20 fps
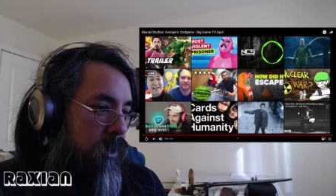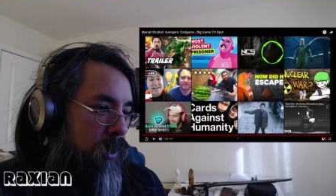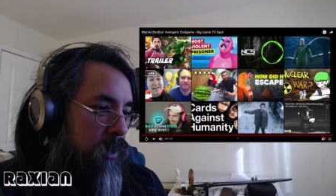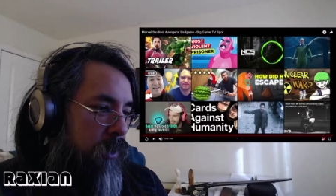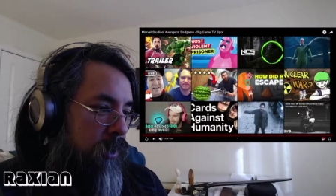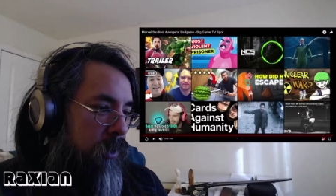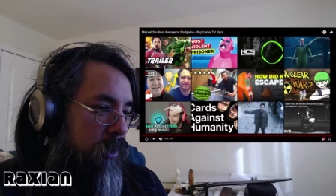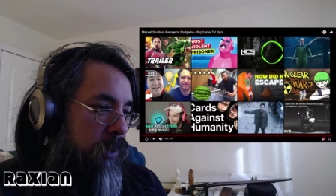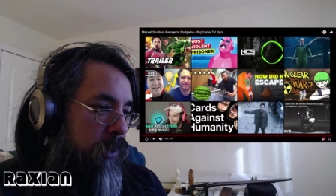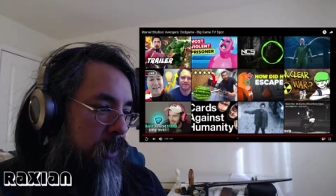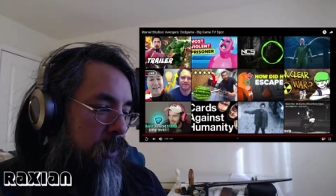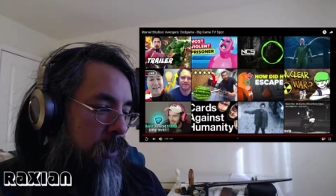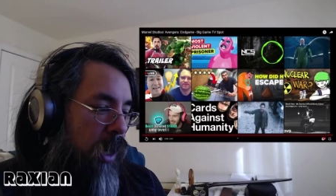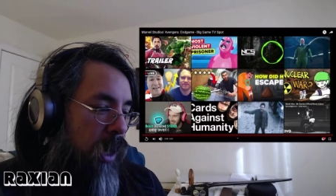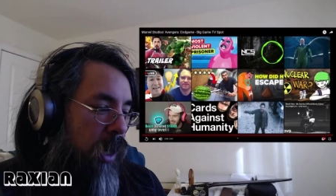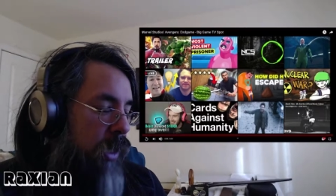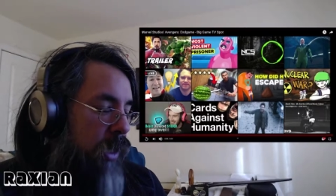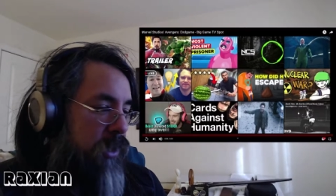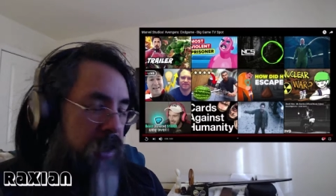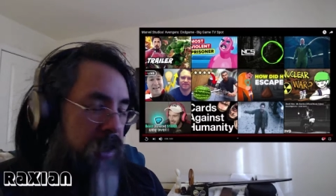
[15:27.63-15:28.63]
So
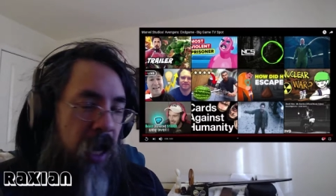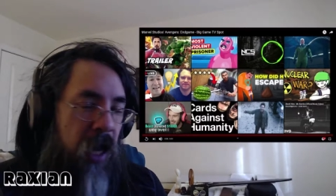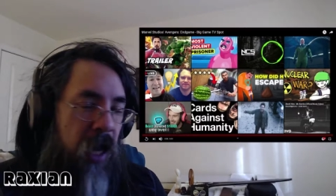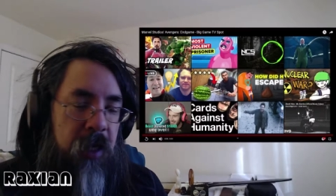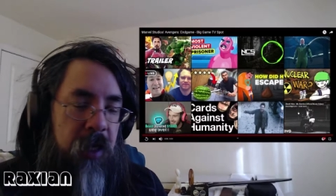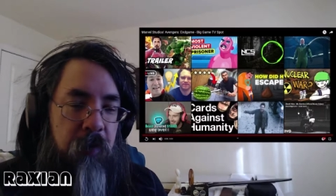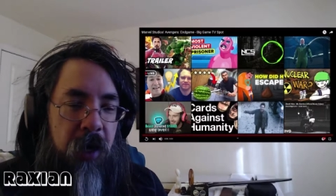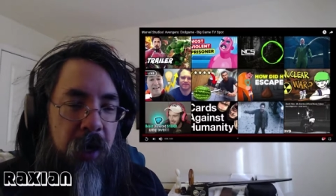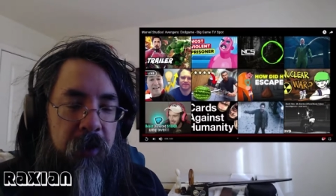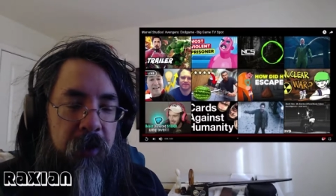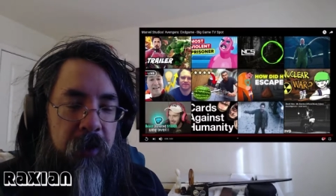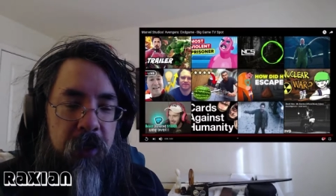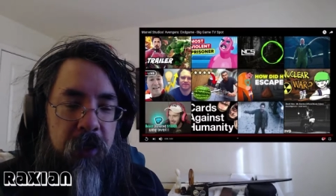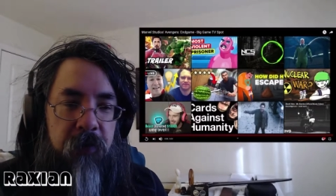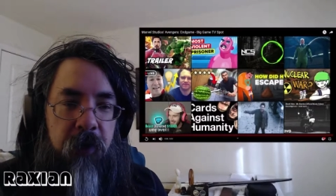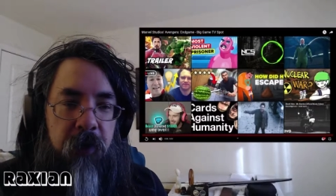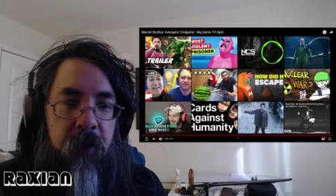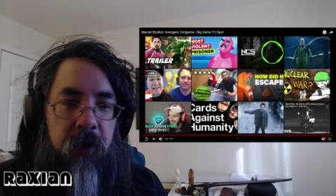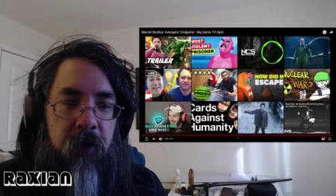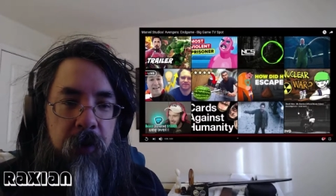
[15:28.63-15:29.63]
I just had to make this
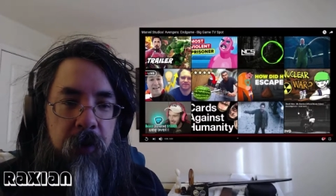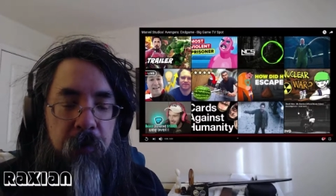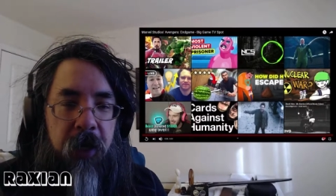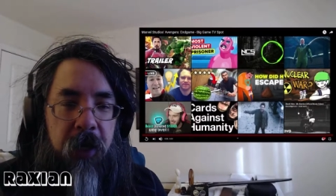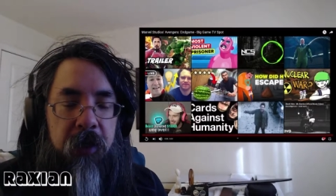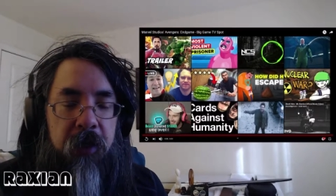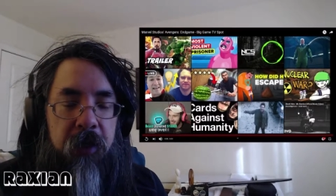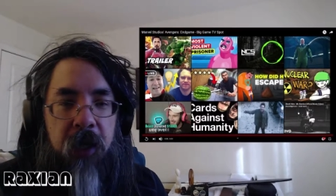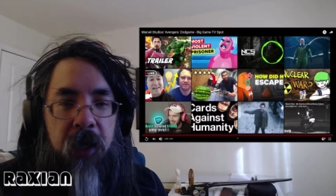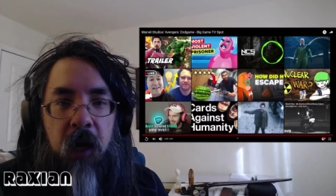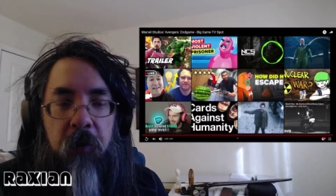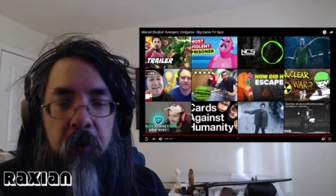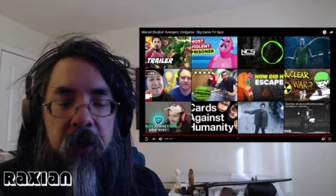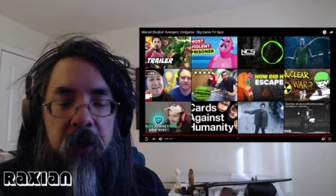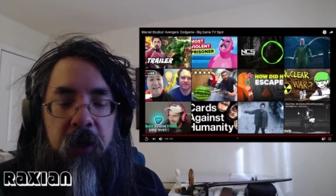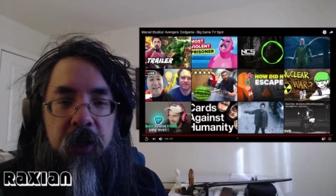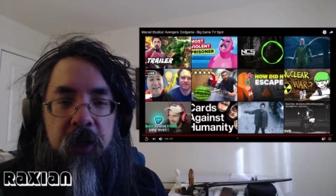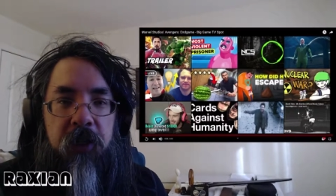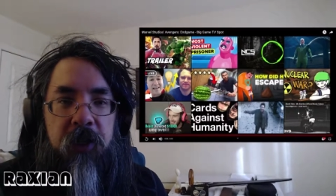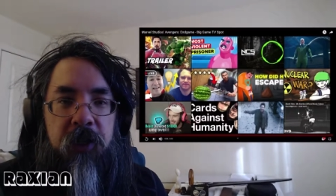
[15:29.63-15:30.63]
video and make it now
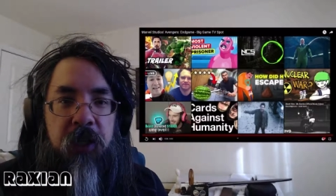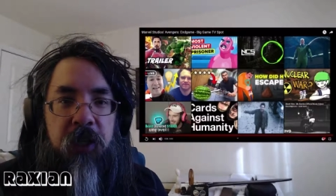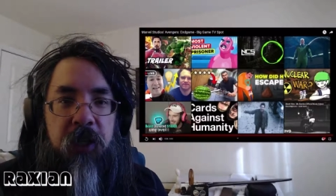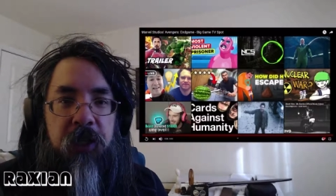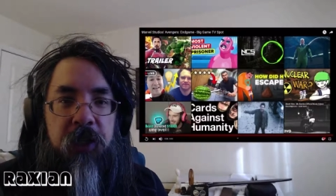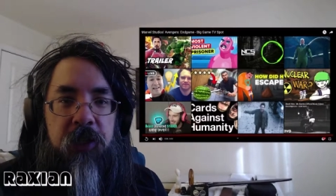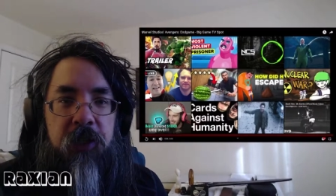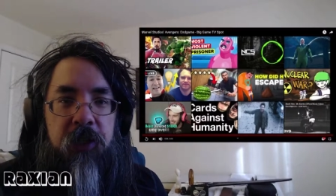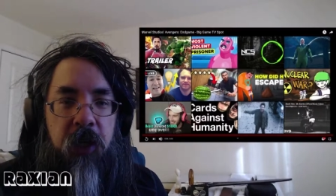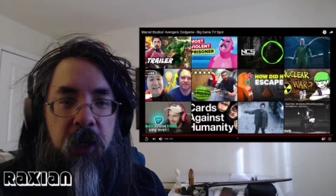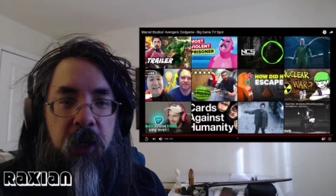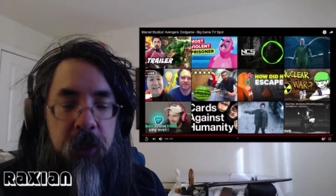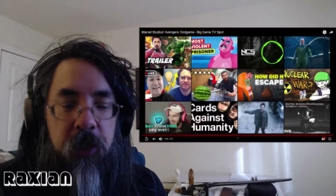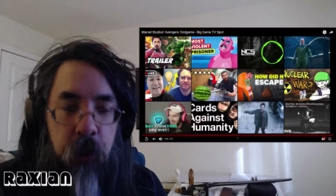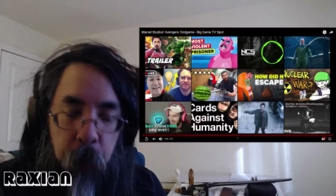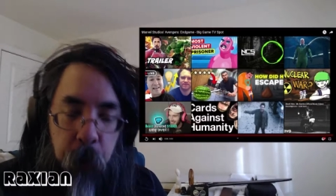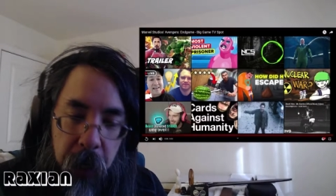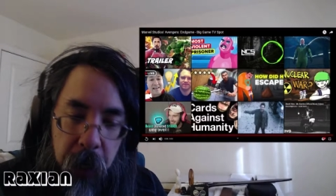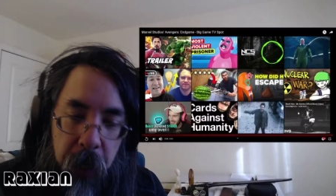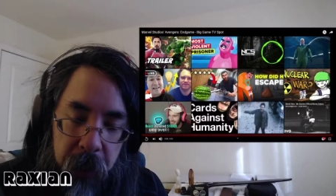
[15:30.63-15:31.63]
because it's it's
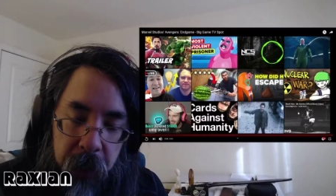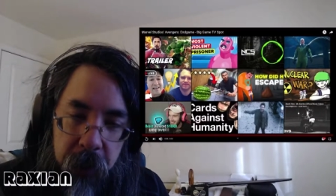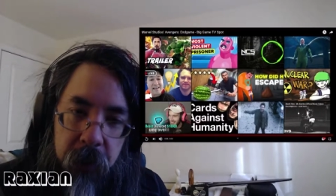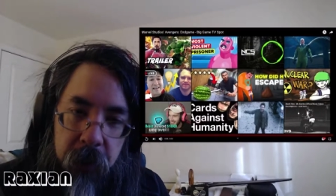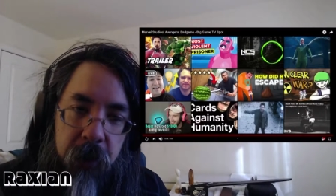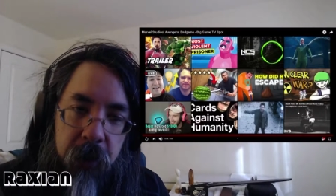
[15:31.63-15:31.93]
quick.